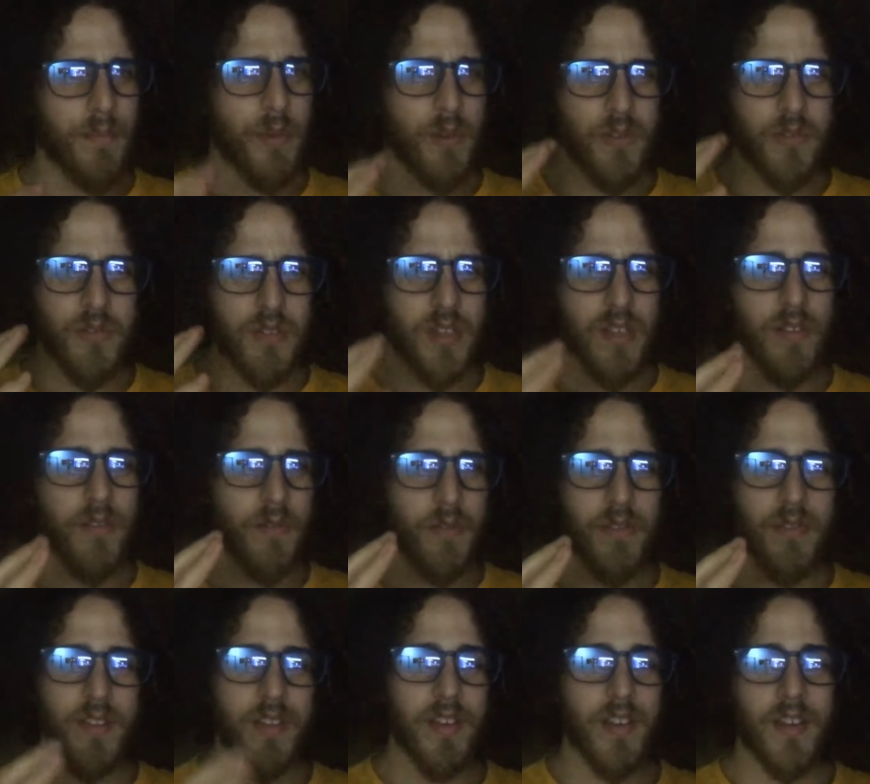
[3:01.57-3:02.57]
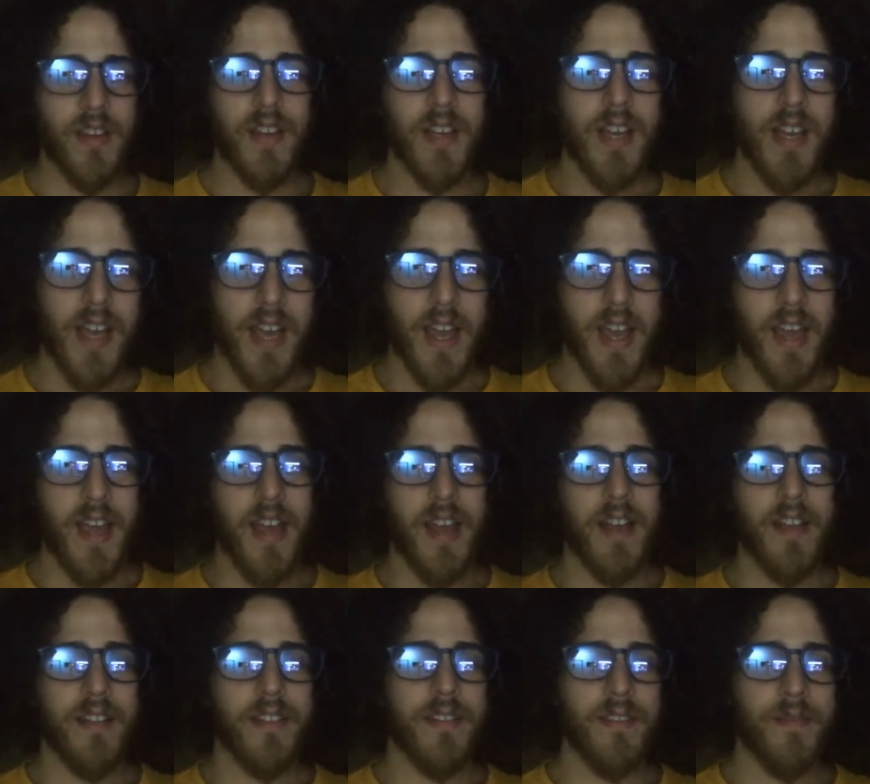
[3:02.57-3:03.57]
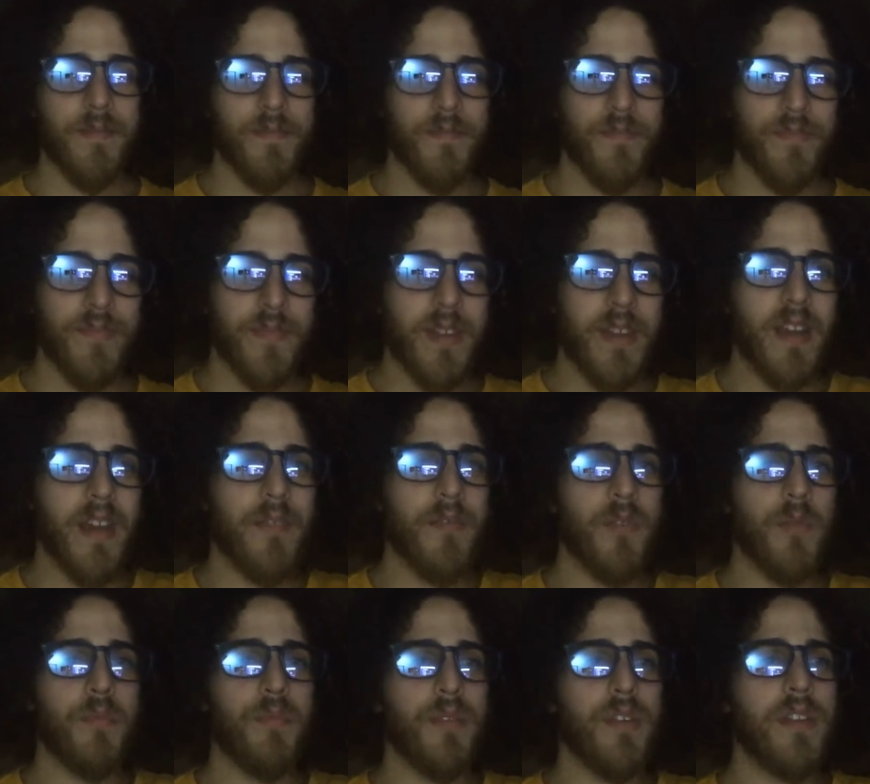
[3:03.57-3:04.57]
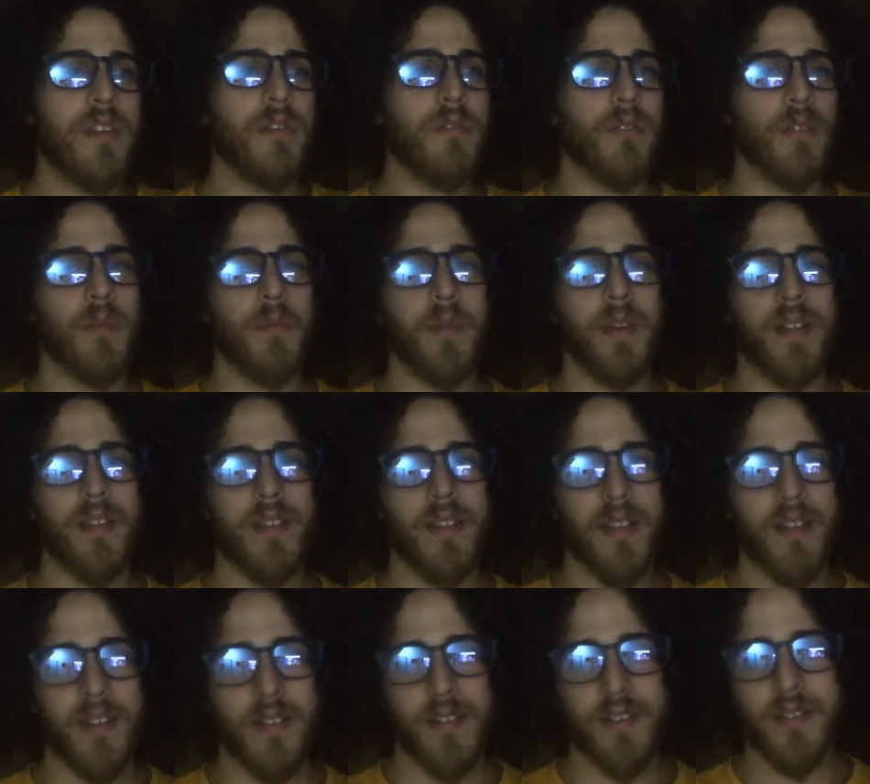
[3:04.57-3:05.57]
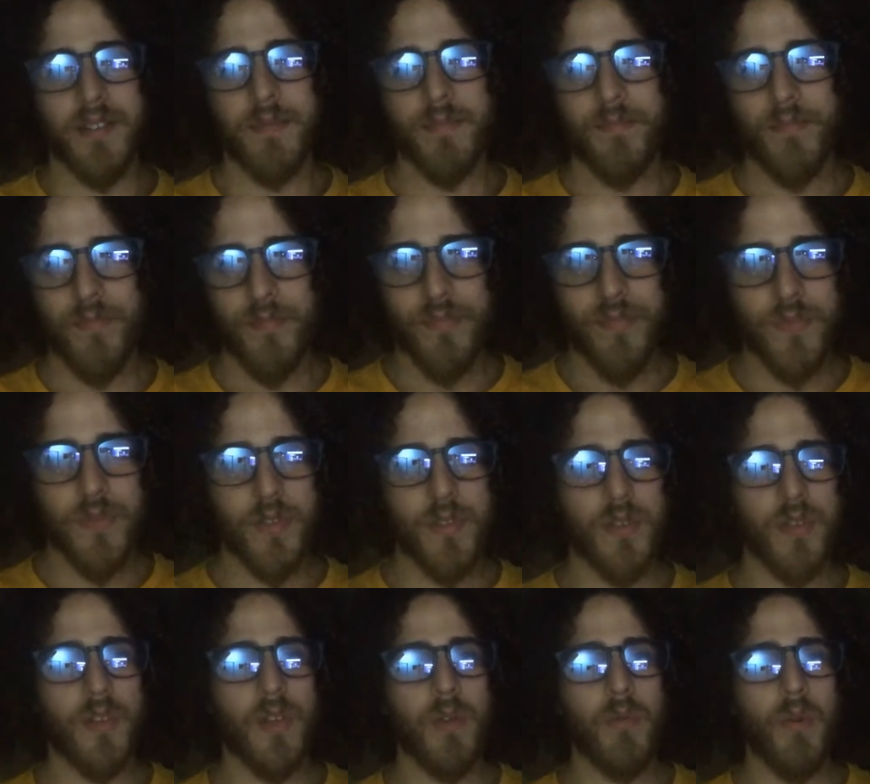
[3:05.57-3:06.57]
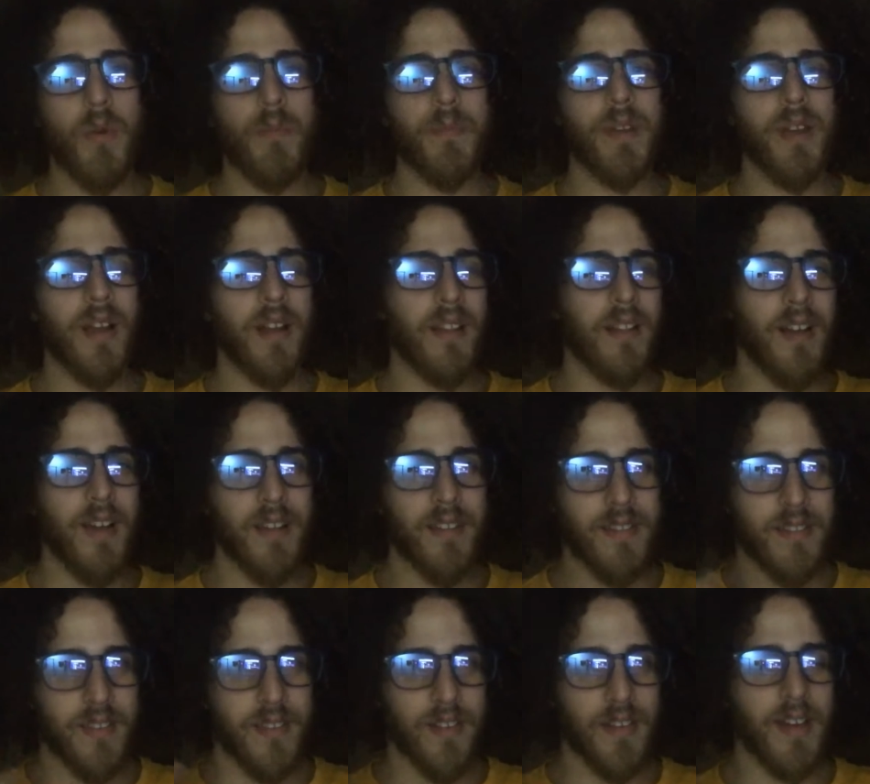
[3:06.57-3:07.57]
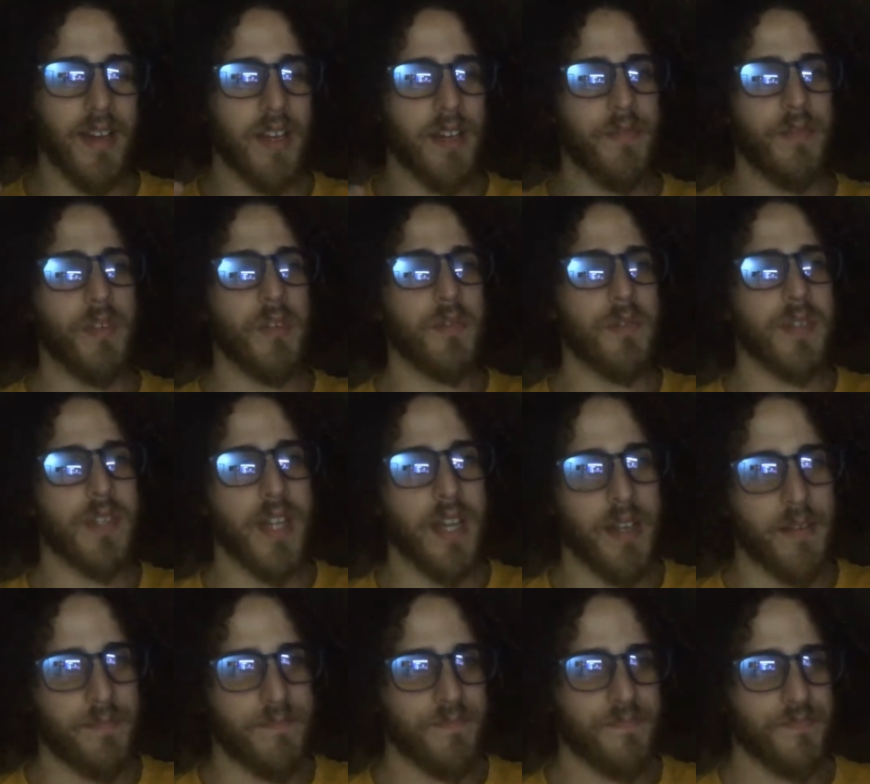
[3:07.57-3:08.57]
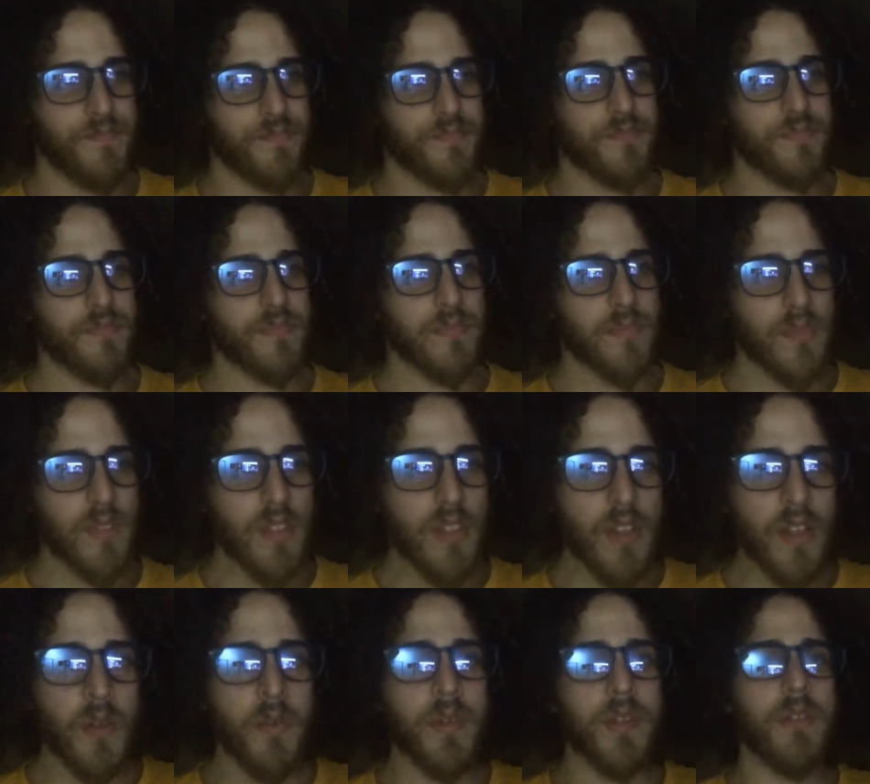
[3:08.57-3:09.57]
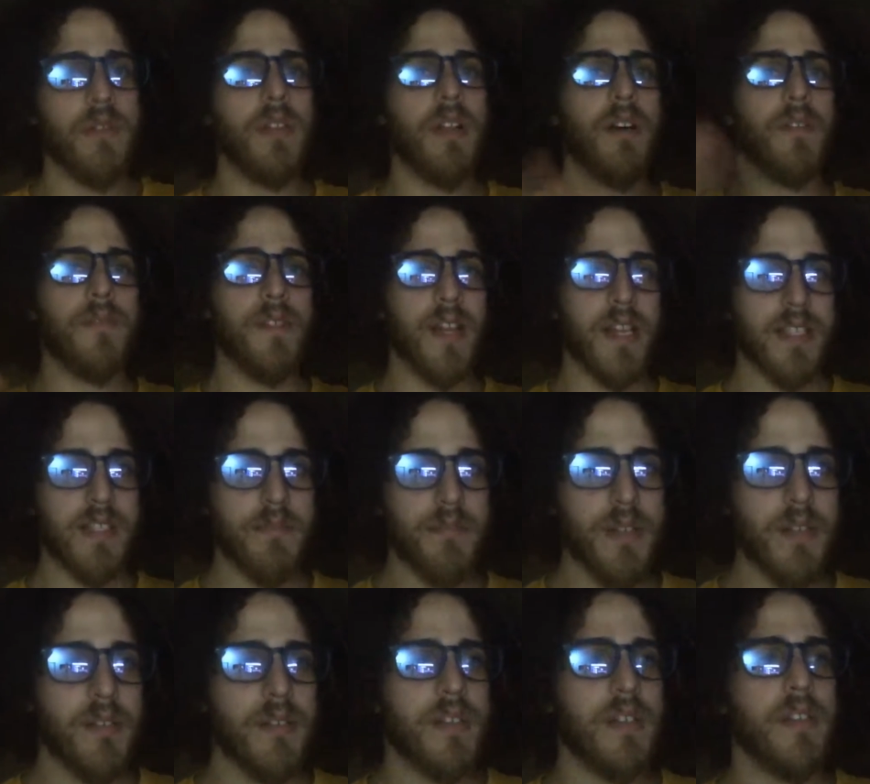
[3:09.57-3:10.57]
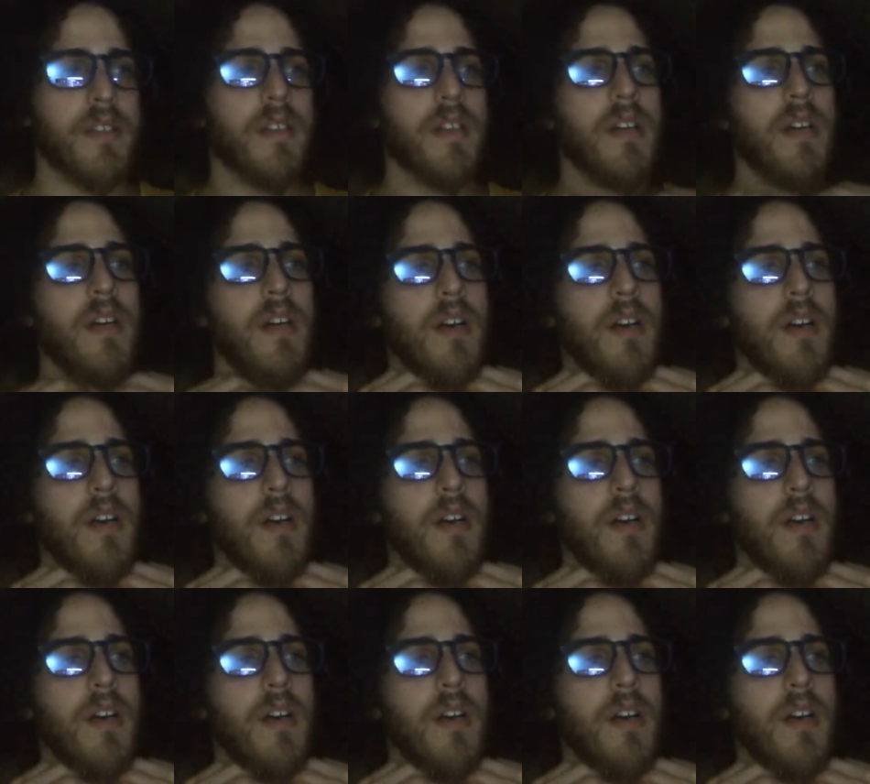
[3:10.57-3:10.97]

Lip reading: a particular thing, and they have no breathing room, and so they won't be inclined to kind of use that. When you allow flexibility,